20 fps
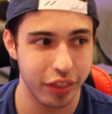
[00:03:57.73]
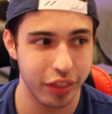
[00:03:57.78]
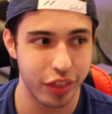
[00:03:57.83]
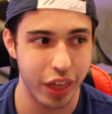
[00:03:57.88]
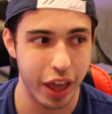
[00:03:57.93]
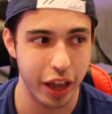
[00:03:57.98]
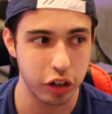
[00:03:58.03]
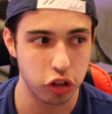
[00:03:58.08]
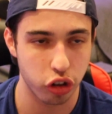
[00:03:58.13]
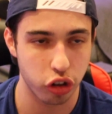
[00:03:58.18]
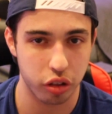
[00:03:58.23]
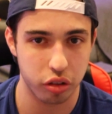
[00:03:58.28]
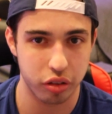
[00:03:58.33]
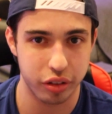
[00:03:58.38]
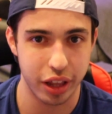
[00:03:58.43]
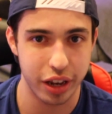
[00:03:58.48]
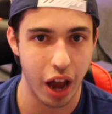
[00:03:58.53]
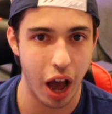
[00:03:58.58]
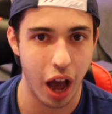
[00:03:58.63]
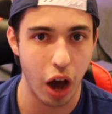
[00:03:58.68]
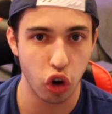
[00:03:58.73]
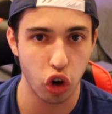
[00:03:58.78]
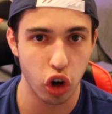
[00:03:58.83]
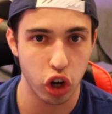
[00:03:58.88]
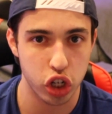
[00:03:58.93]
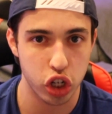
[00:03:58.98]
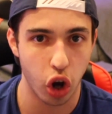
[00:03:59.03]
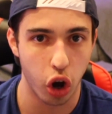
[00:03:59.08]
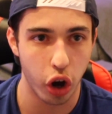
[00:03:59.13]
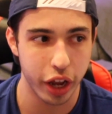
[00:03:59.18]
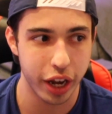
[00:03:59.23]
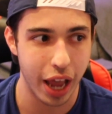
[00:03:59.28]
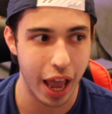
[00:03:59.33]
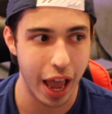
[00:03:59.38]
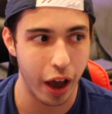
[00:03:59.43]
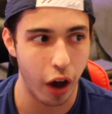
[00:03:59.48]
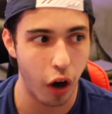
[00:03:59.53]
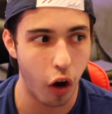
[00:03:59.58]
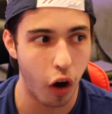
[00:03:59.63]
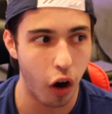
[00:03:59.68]
They just did not look good
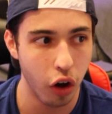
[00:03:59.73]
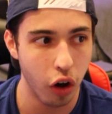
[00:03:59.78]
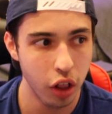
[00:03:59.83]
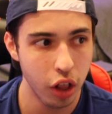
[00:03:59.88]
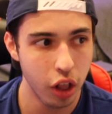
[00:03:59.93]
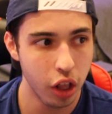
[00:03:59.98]
at all.